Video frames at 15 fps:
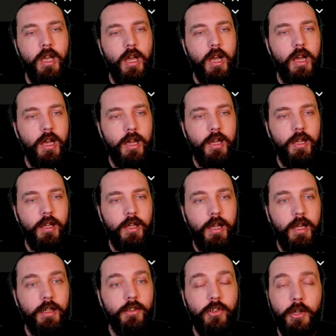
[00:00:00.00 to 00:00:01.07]

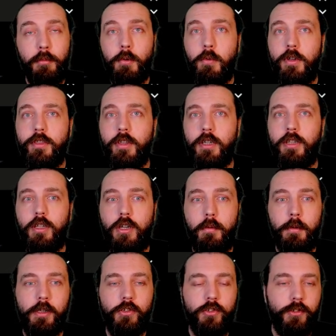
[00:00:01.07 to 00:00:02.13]
And tell me what you think in the
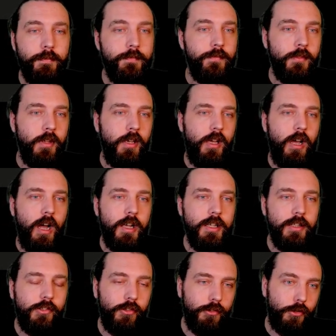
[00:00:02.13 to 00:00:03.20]
comments.
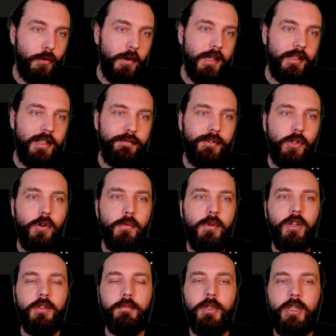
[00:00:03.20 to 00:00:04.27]
This is quite a difficult
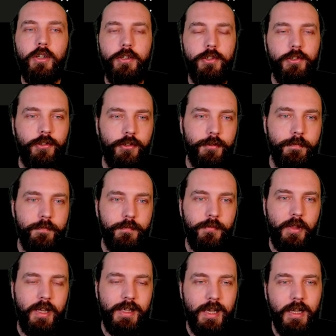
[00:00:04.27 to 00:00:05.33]
one because,
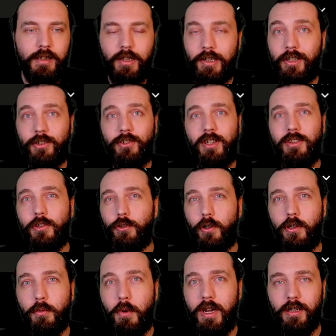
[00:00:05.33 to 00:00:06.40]
again, like I said, the
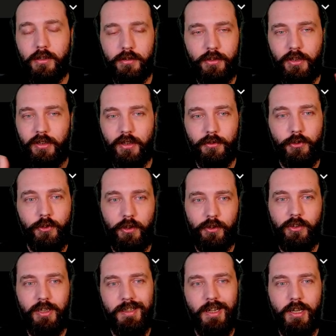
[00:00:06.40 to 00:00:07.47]
Solar Whale, you know,
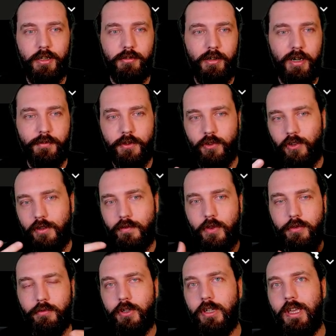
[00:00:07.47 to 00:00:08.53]
16 aircraft. The
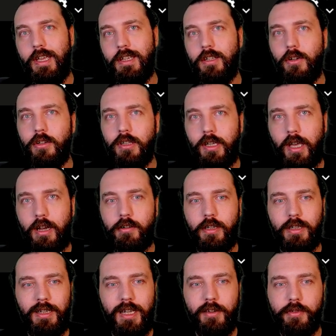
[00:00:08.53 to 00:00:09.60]
CV-3K can only carry
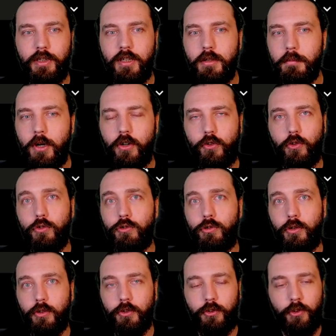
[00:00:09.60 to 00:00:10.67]
11 and the Marshall
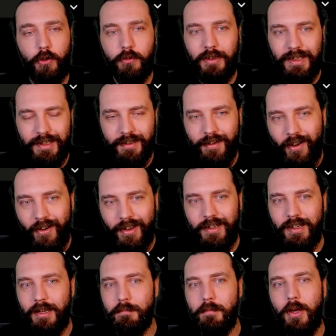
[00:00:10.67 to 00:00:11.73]
Crux only 9
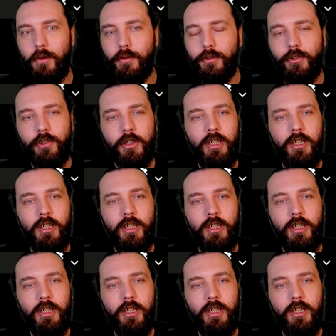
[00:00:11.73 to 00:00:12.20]
at most.